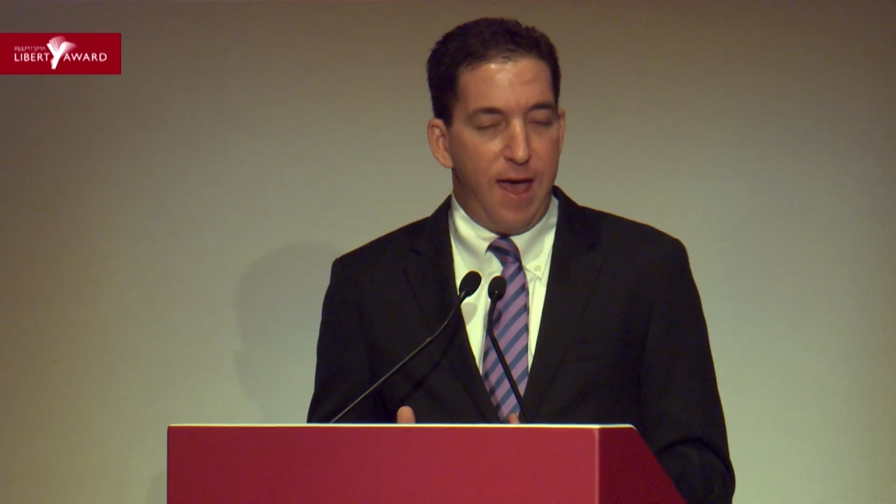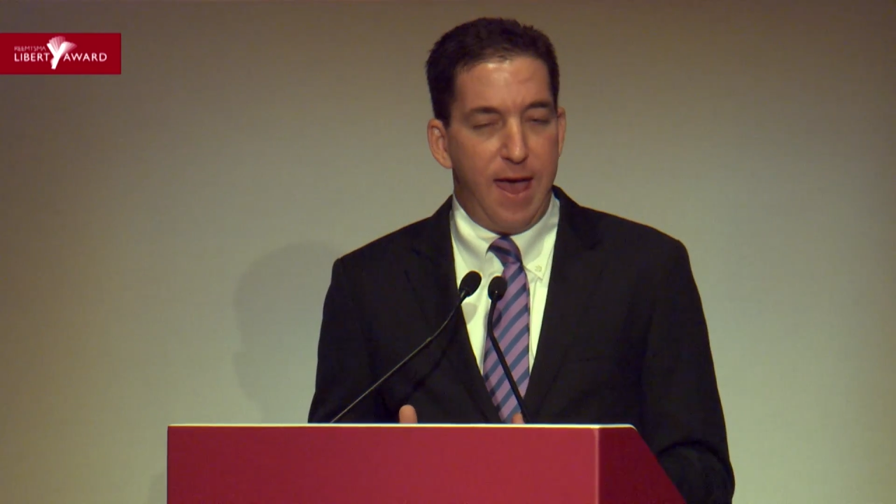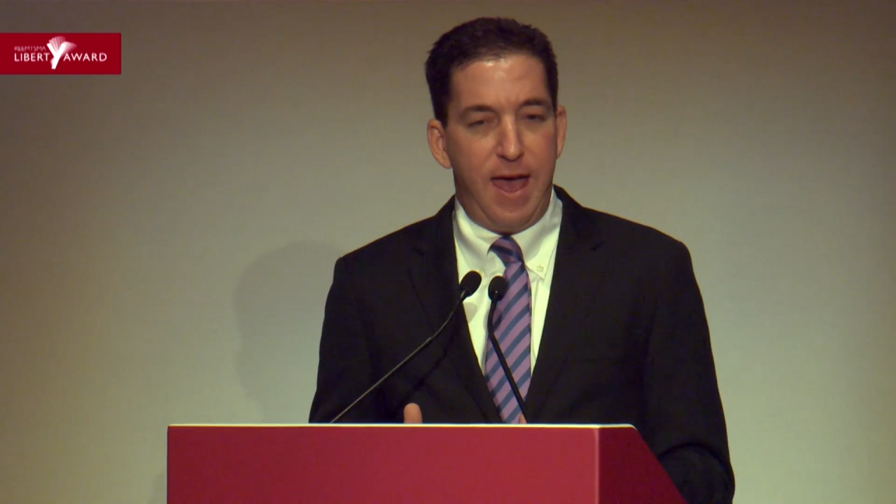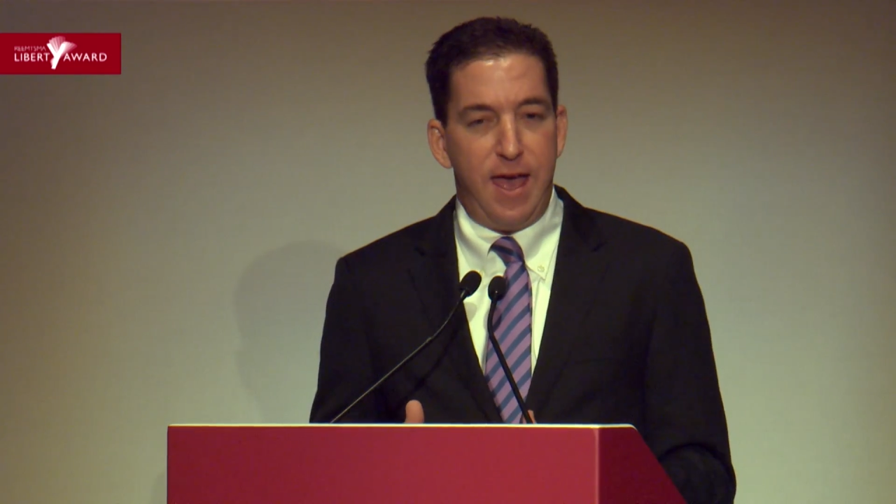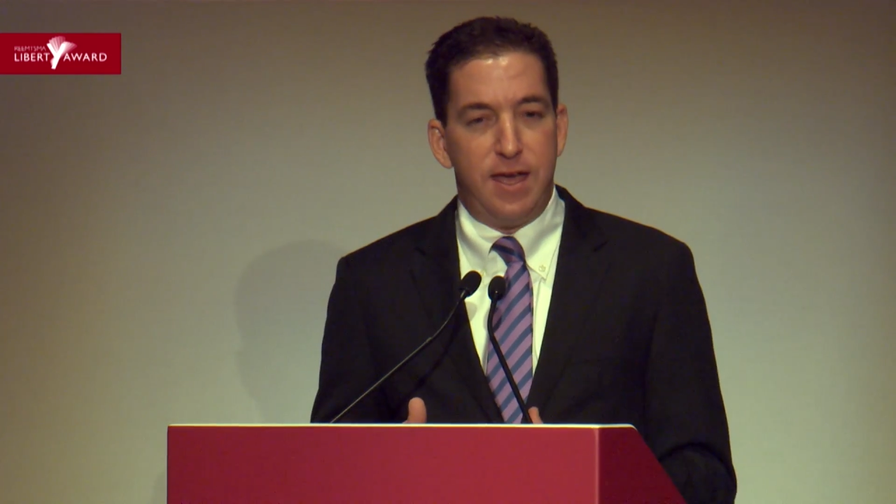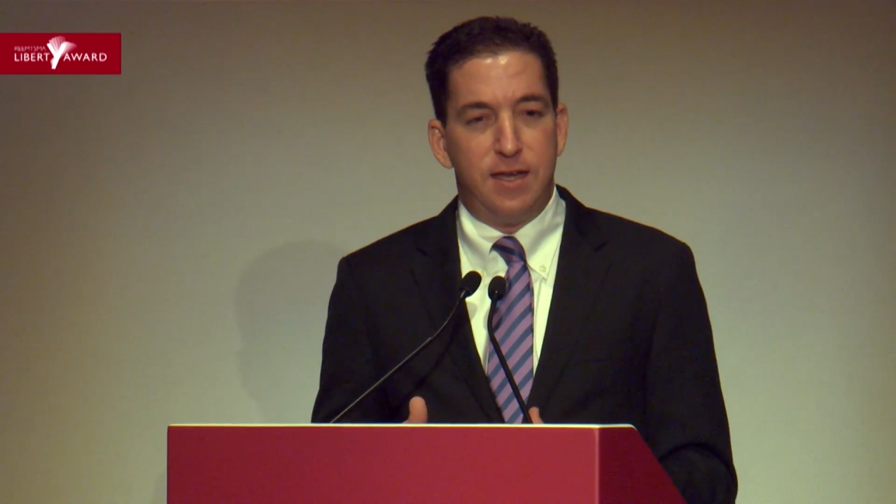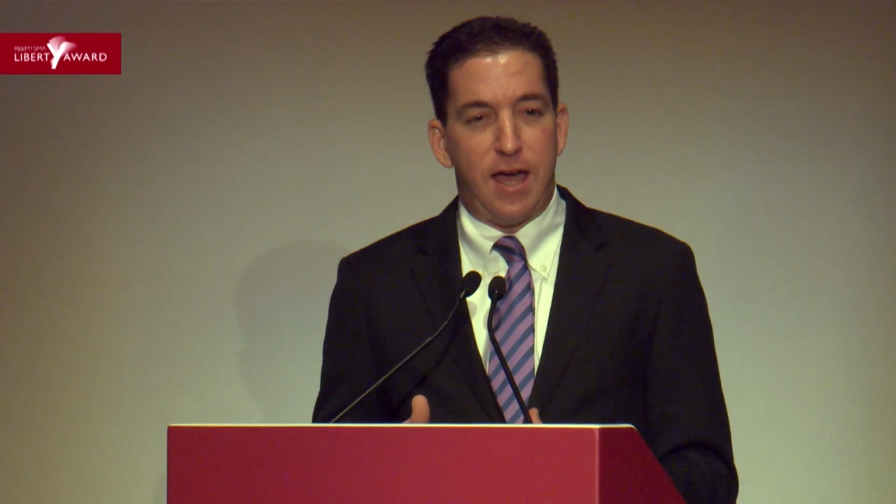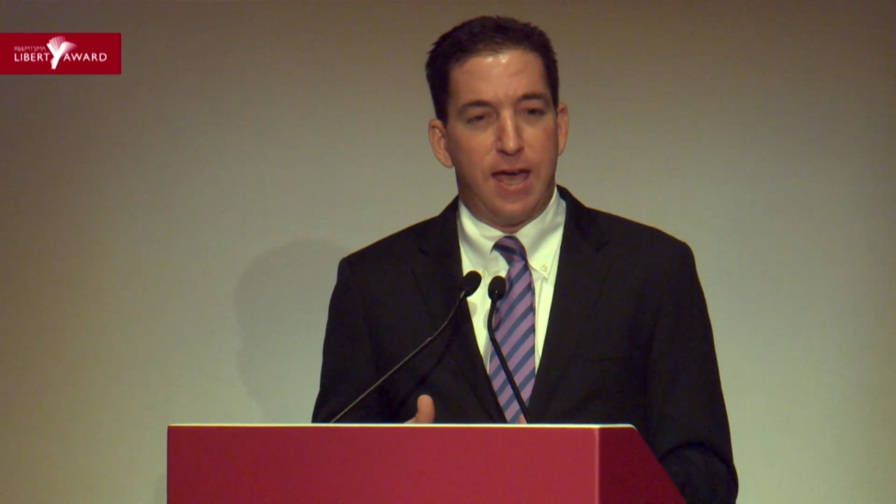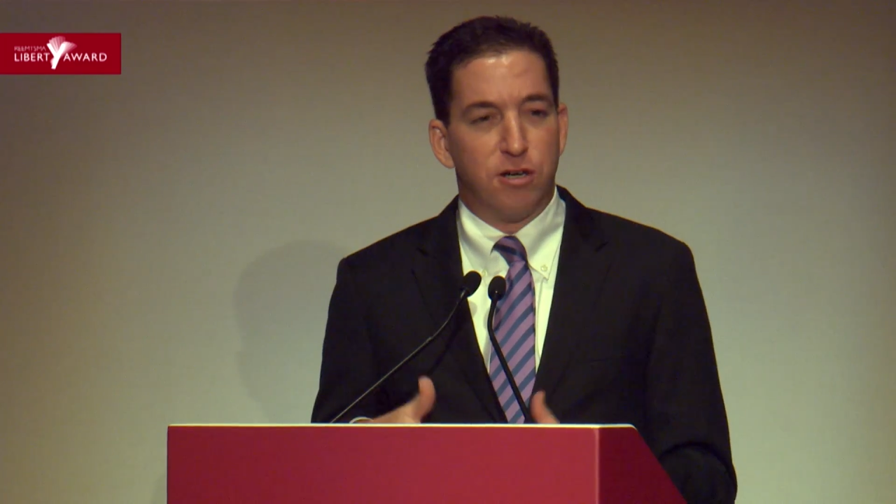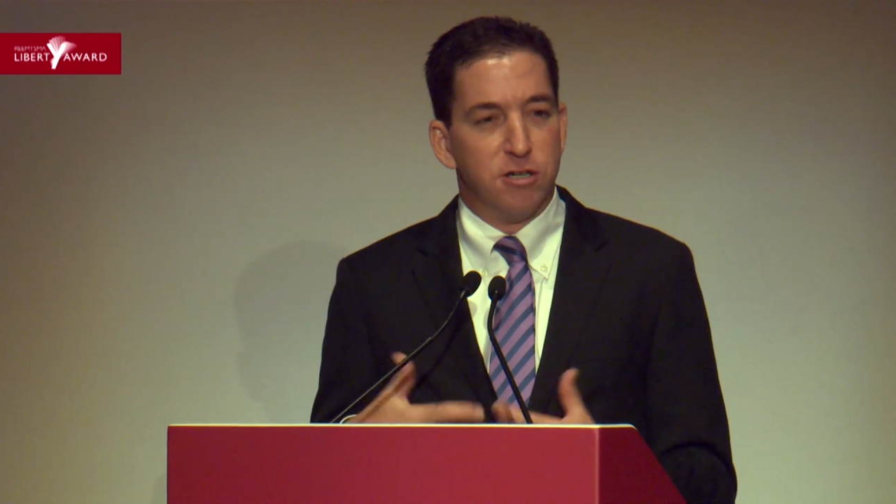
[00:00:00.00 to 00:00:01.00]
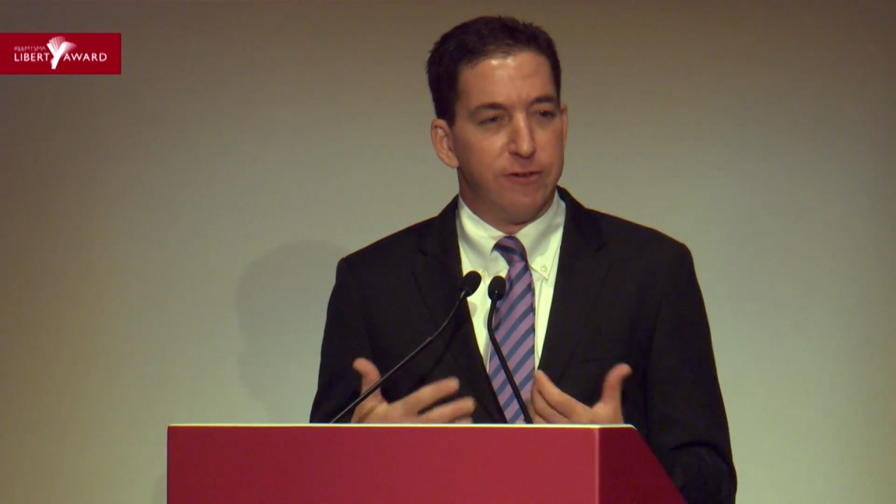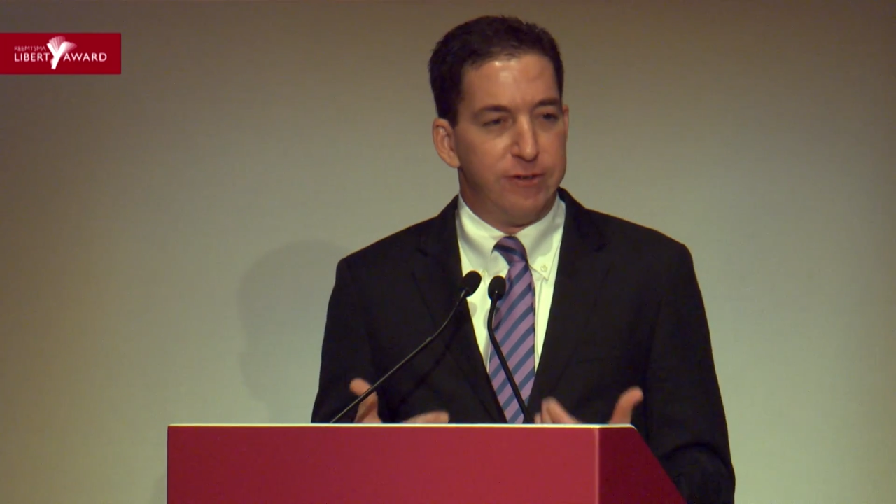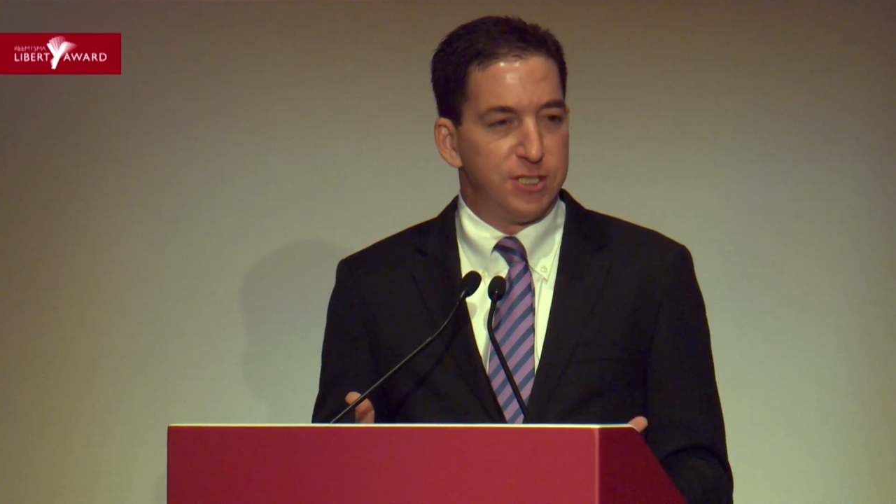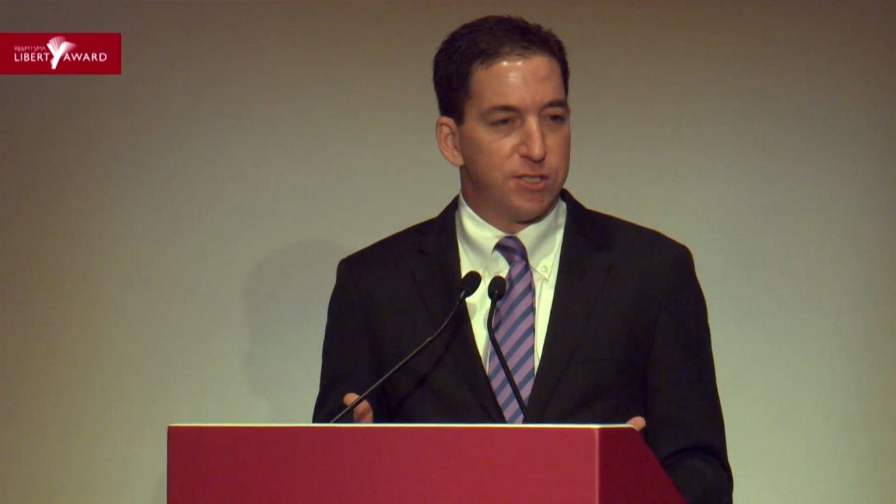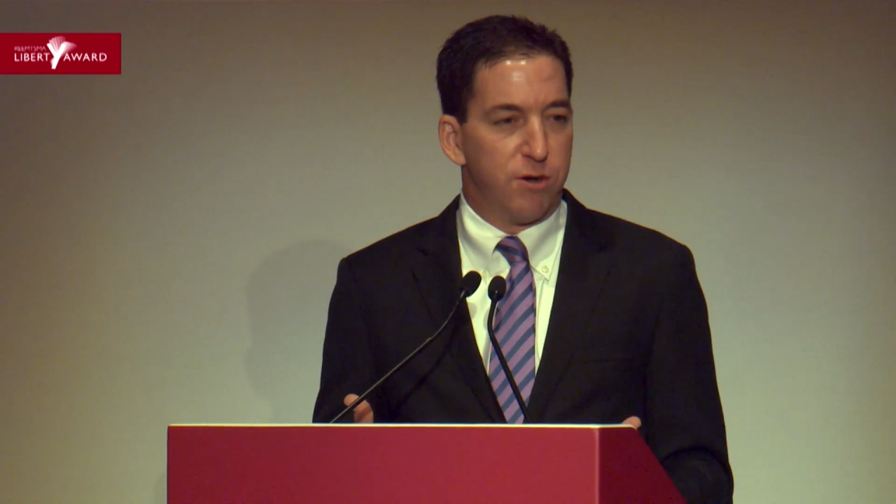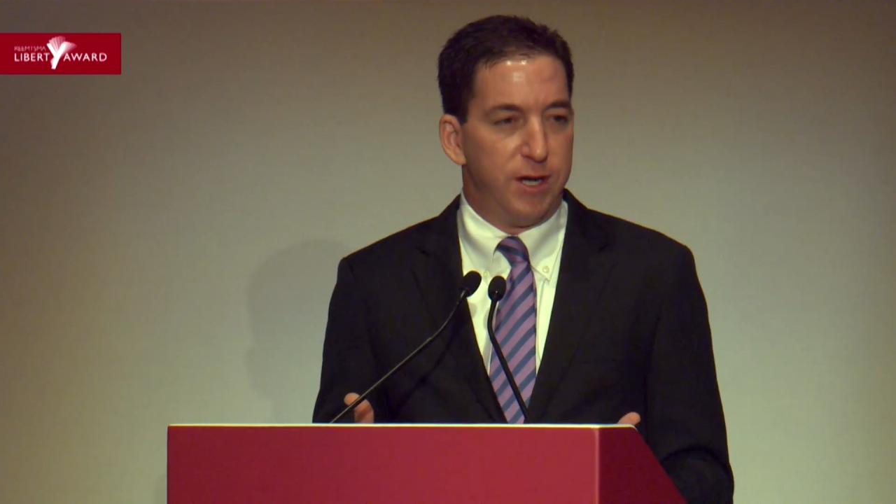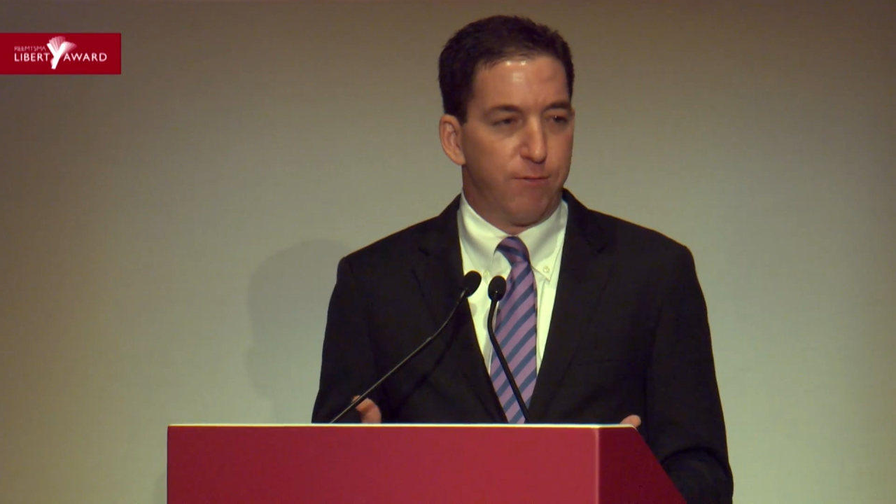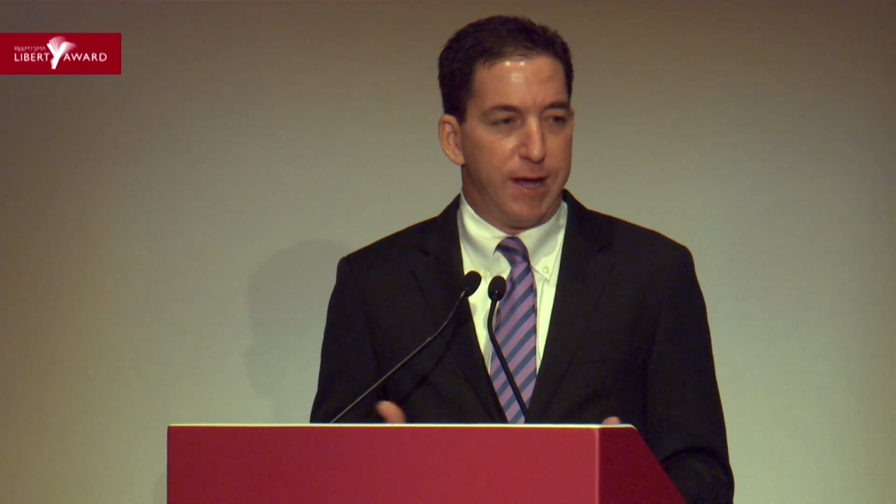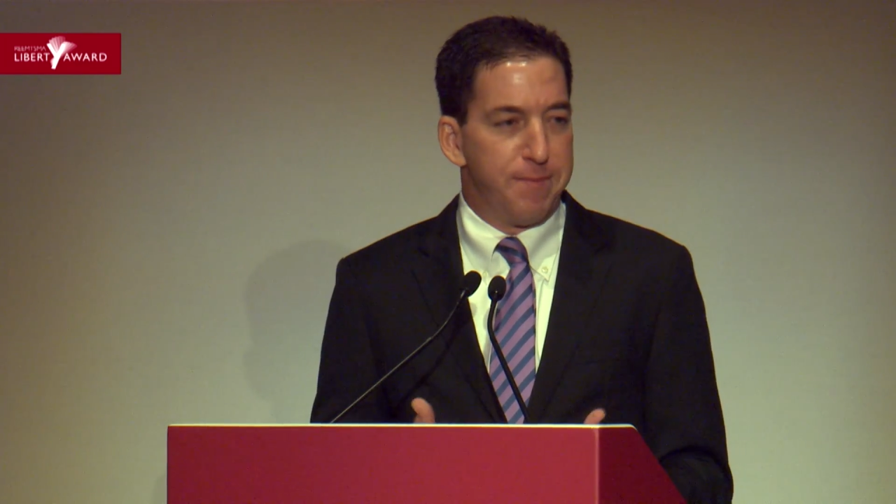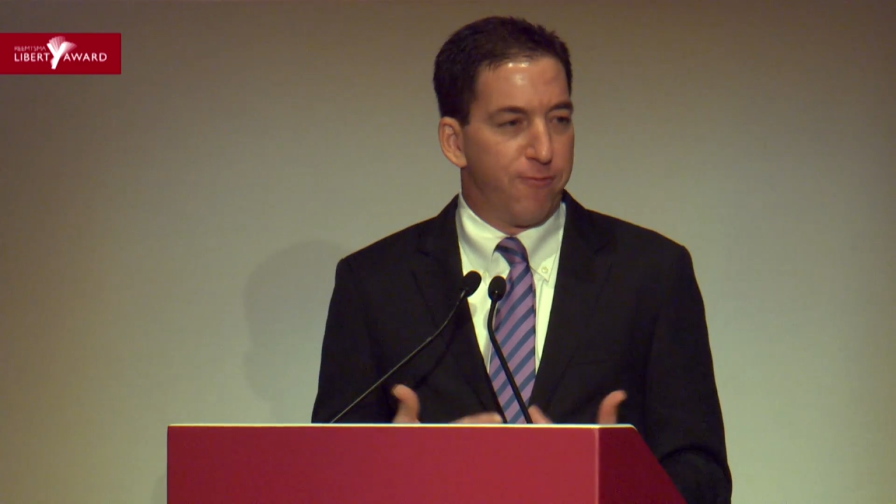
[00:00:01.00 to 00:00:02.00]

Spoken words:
And I learned of his story right